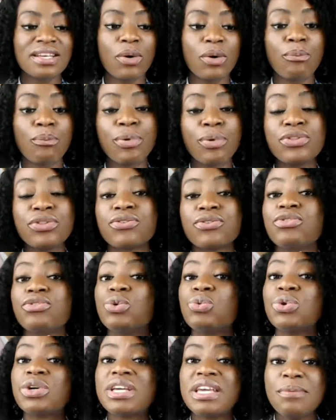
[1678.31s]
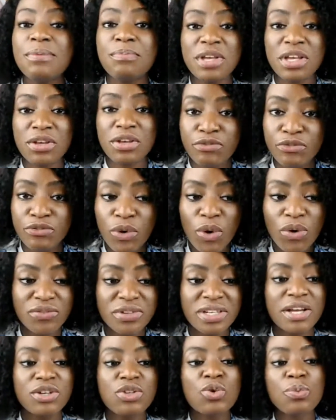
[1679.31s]
both of you will keep
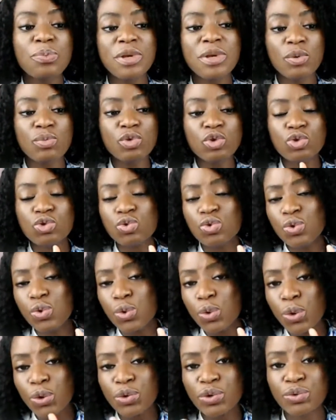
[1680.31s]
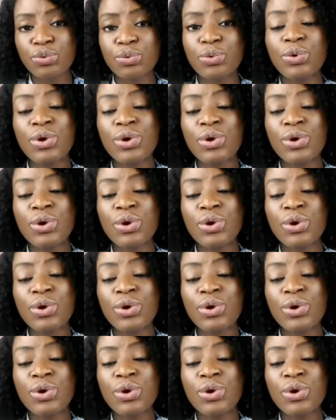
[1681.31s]
evolving, and you'll be able to go through